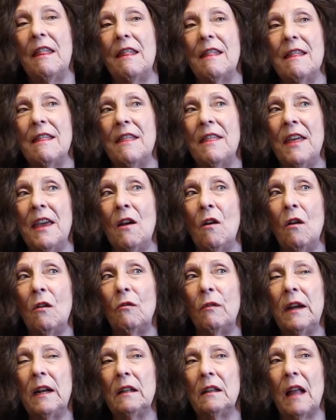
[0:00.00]
They all
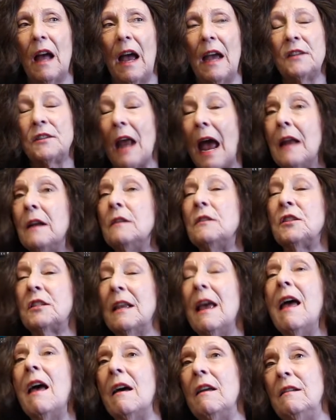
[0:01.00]
realized and
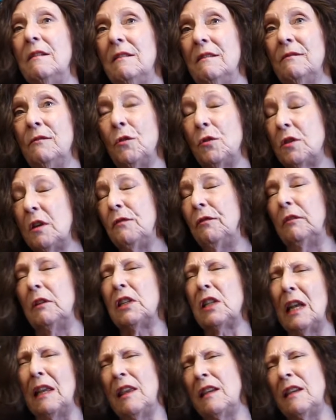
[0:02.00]
said vociferously,